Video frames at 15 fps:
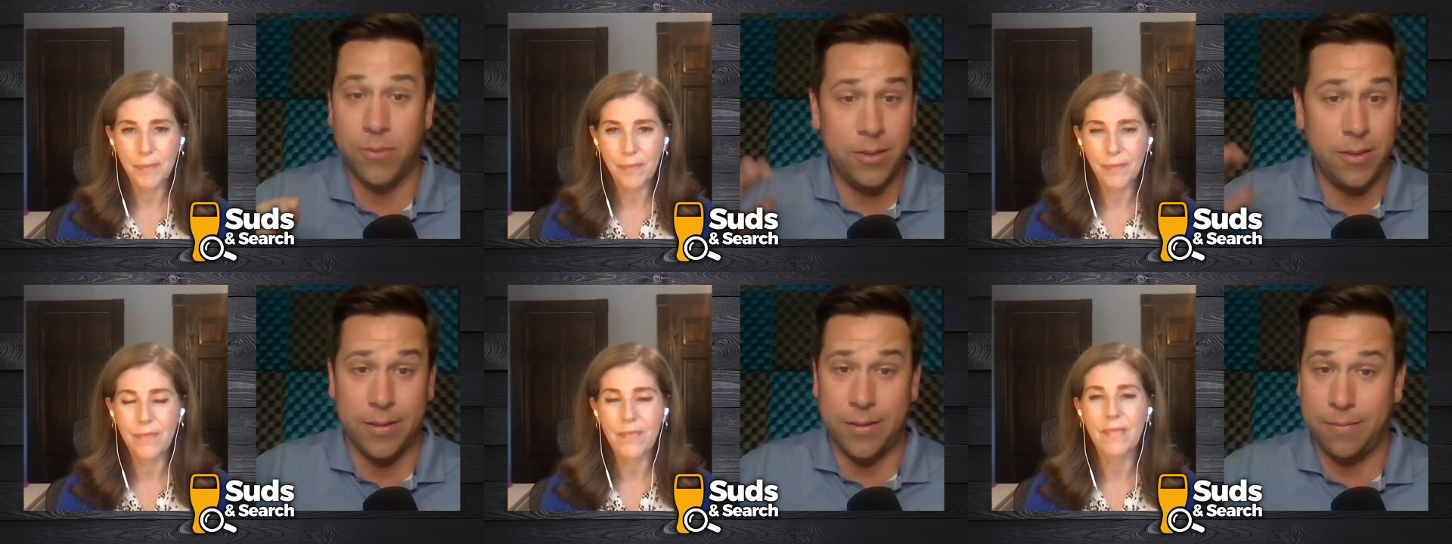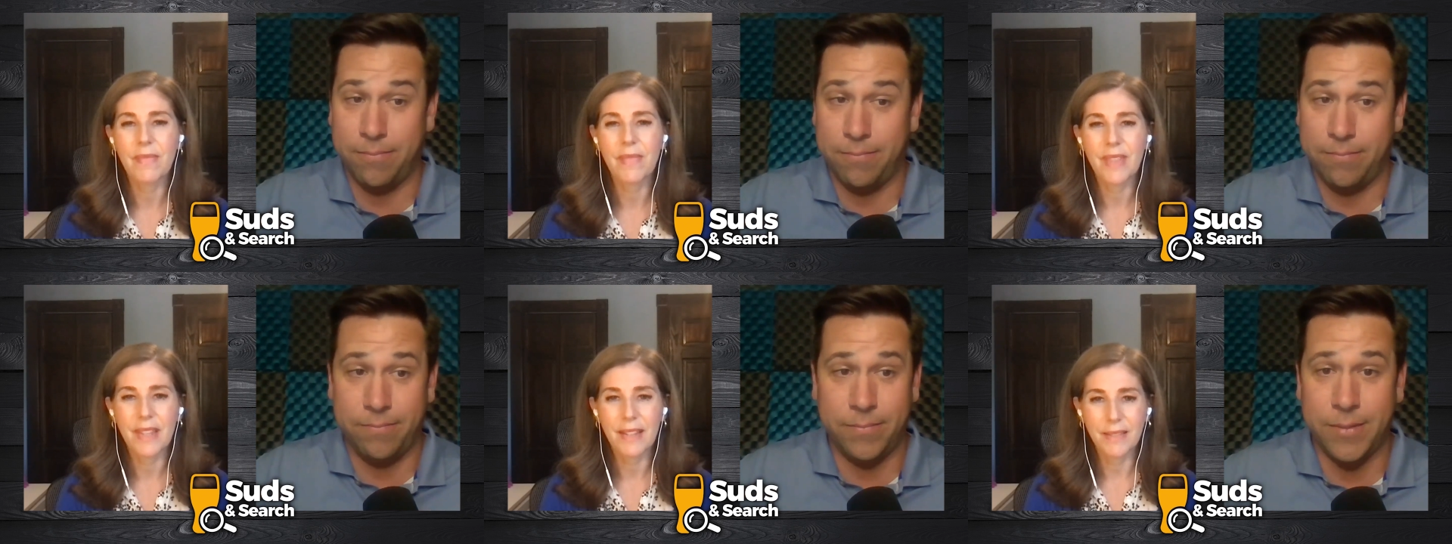Speaker 1: really
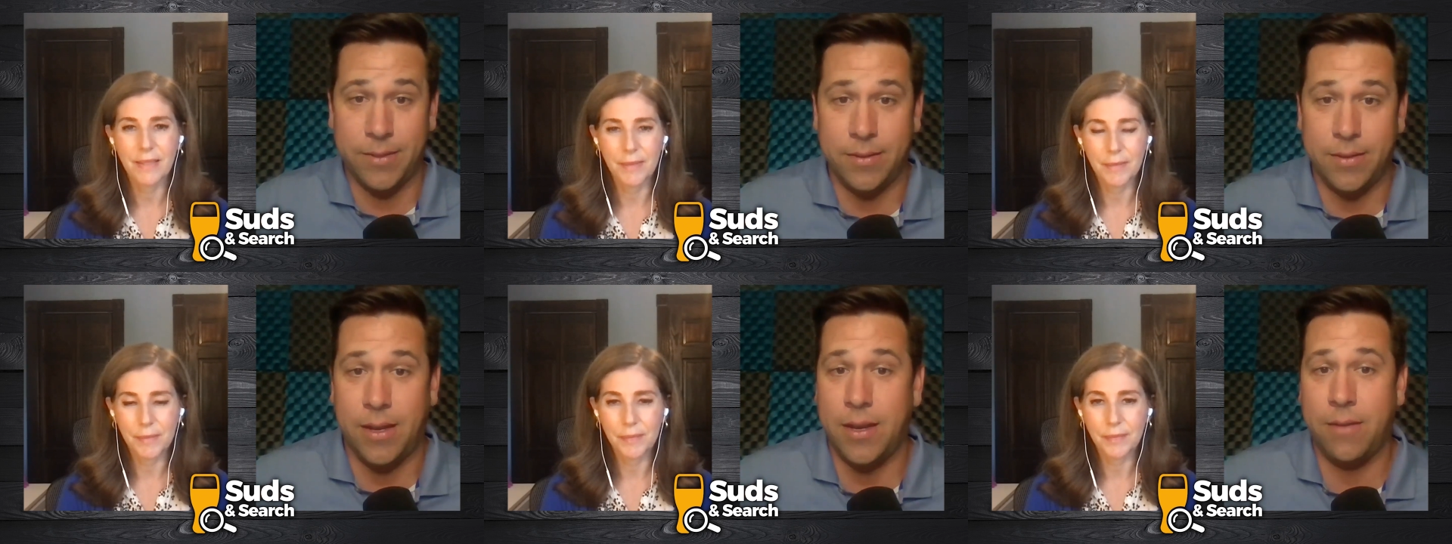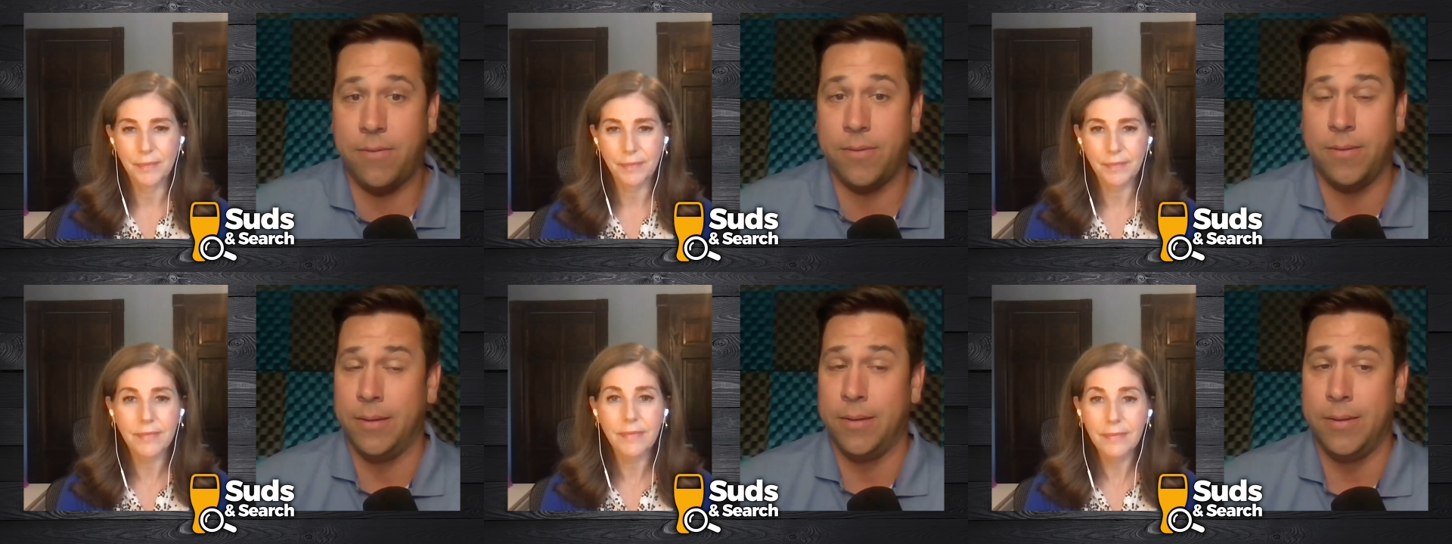not
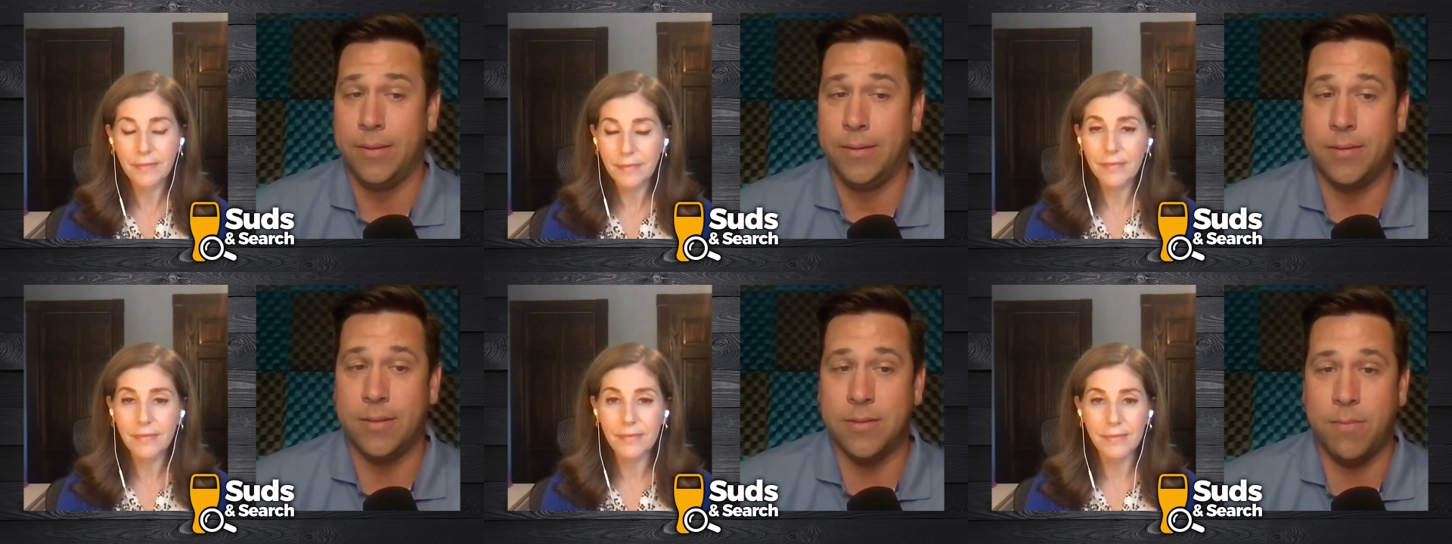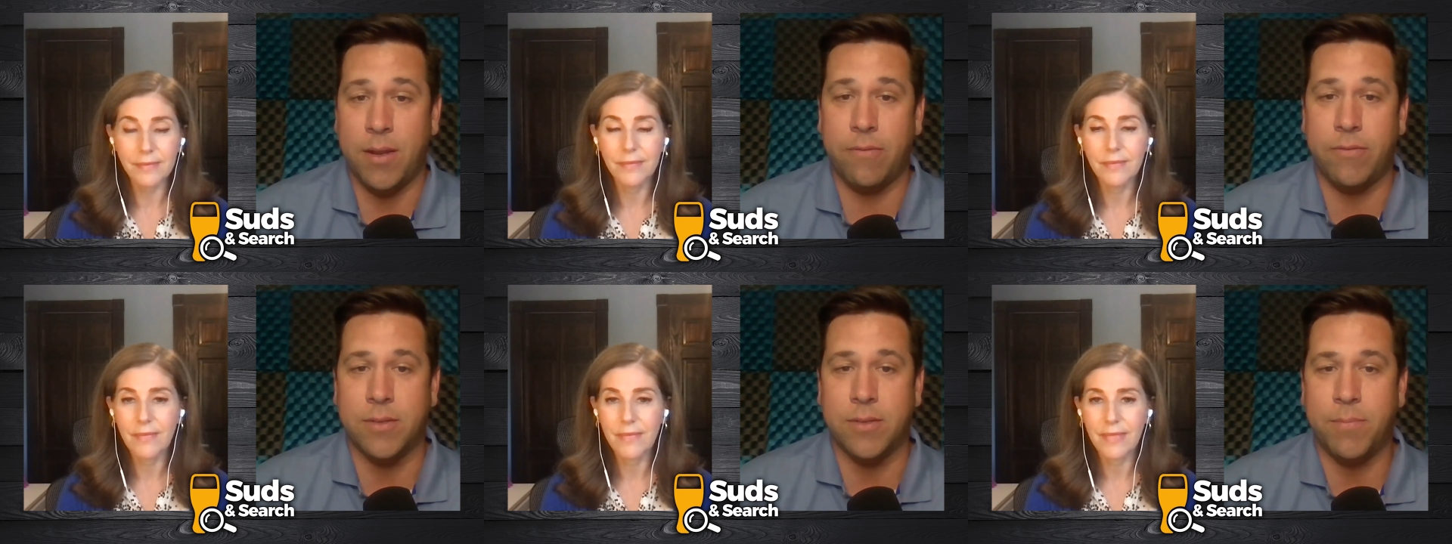even, doesn't
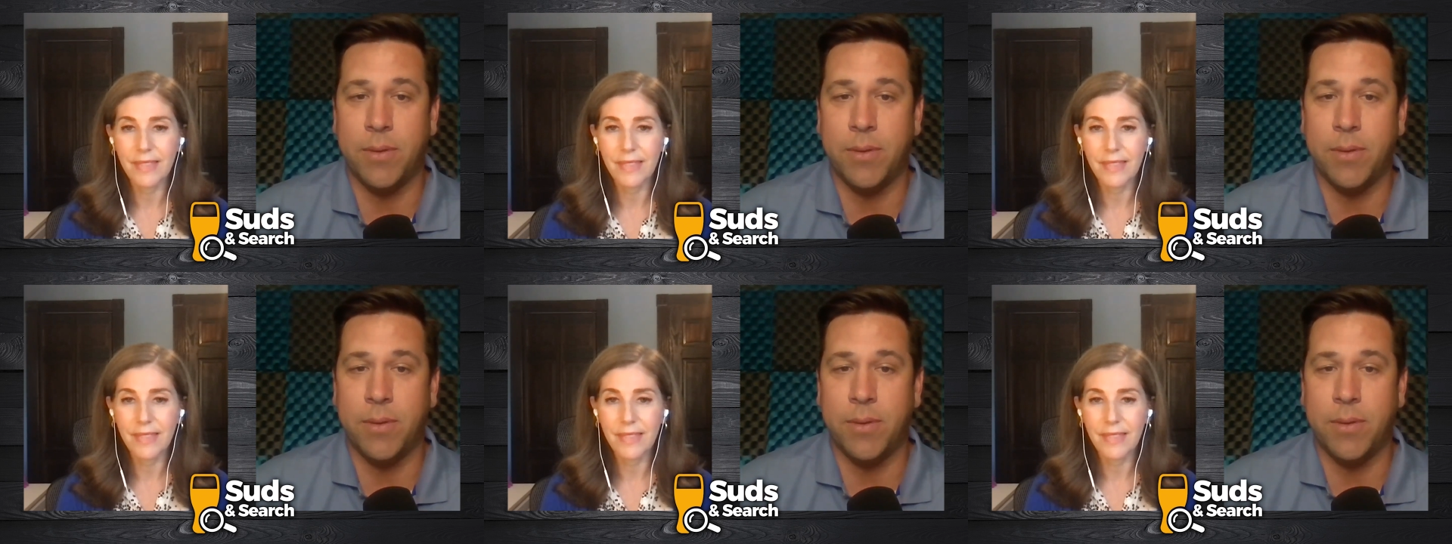matter if it's a